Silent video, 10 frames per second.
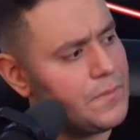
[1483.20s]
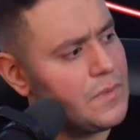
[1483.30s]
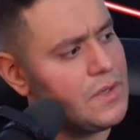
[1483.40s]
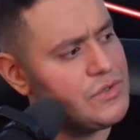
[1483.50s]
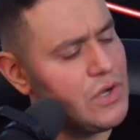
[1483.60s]

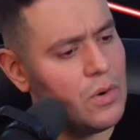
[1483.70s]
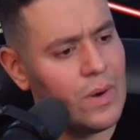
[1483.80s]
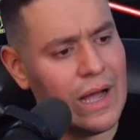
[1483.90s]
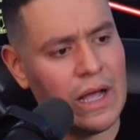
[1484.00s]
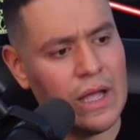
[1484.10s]
so
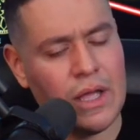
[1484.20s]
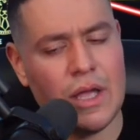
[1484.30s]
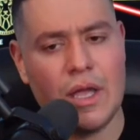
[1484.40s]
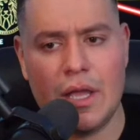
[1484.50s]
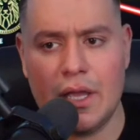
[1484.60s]
uh
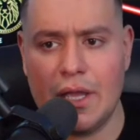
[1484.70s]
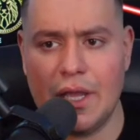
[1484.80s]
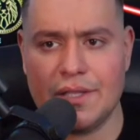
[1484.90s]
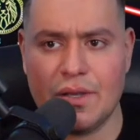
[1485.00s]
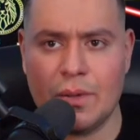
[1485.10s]

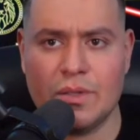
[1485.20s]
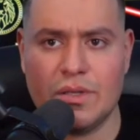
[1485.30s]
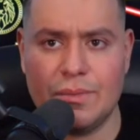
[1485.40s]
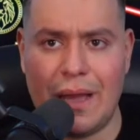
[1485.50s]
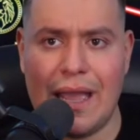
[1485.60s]
it's going
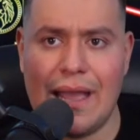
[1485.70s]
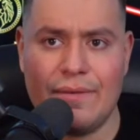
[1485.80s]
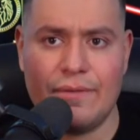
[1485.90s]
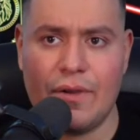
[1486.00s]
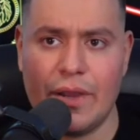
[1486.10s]
to i have
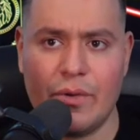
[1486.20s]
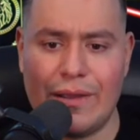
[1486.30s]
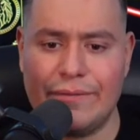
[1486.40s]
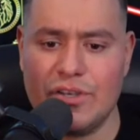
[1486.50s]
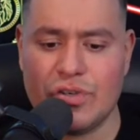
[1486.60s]
a very
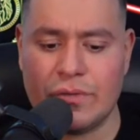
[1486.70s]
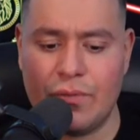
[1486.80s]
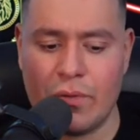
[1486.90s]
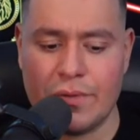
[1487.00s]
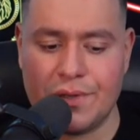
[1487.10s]
great vision
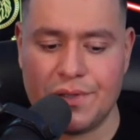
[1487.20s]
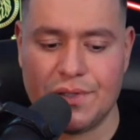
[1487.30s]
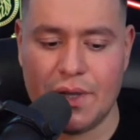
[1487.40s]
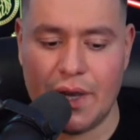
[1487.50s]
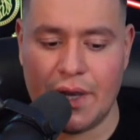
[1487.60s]
for this
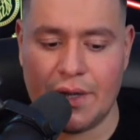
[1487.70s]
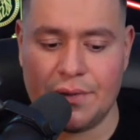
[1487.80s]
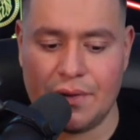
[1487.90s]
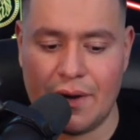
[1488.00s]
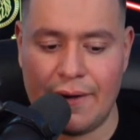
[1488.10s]

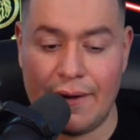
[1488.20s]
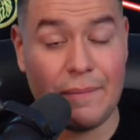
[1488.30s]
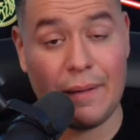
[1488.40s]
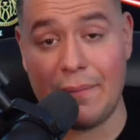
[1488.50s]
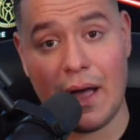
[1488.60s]
and uh, i'm
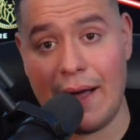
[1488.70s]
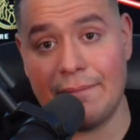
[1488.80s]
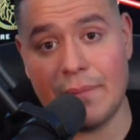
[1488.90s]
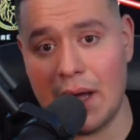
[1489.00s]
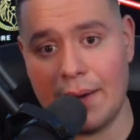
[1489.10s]
i'm
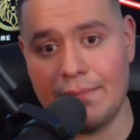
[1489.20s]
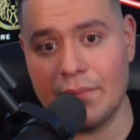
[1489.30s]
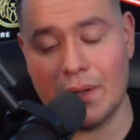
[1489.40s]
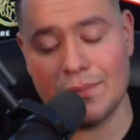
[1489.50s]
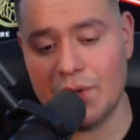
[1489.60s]
i'm i'm
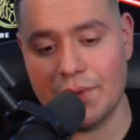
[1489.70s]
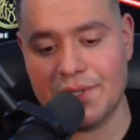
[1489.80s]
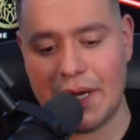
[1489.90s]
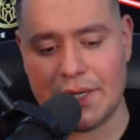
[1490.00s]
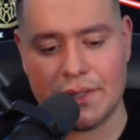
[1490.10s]
i'm so
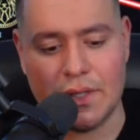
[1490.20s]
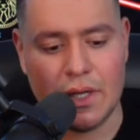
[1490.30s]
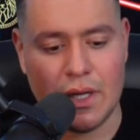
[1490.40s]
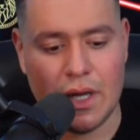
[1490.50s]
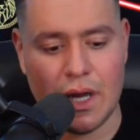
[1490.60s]
excited
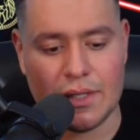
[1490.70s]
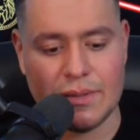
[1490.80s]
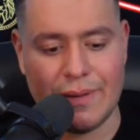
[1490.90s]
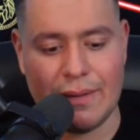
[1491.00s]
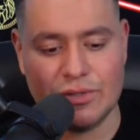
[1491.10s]
uh, to
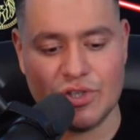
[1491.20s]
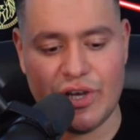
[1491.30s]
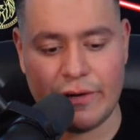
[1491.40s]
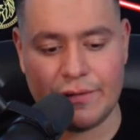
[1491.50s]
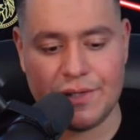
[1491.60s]
be able to
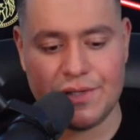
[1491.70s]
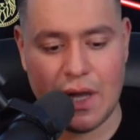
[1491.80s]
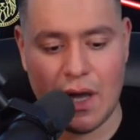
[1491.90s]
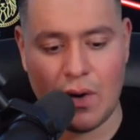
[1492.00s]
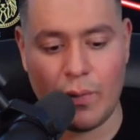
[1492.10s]
share this
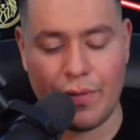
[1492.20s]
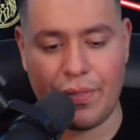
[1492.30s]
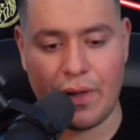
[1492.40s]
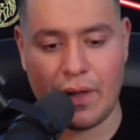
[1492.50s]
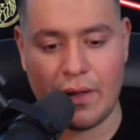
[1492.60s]
uh, with
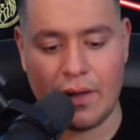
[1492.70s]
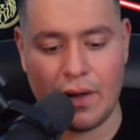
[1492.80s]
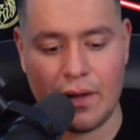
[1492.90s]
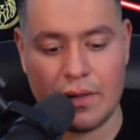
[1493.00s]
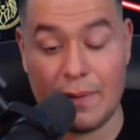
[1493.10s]
uh,
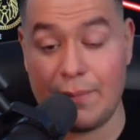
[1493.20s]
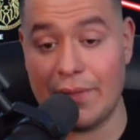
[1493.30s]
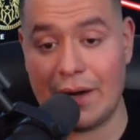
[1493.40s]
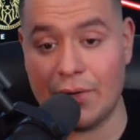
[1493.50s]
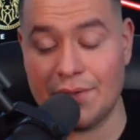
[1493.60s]
uh, the people
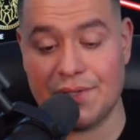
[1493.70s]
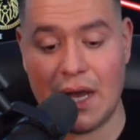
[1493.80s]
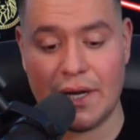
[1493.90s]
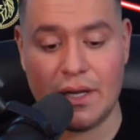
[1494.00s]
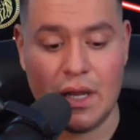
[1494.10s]
that are
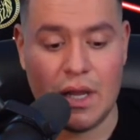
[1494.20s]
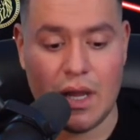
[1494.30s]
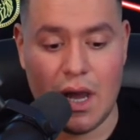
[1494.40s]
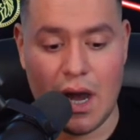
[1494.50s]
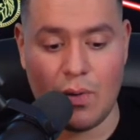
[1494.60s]
inside
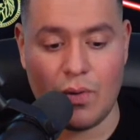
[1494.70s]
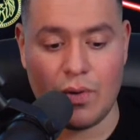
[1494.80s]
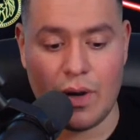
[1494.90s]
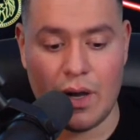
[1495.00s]
our uh,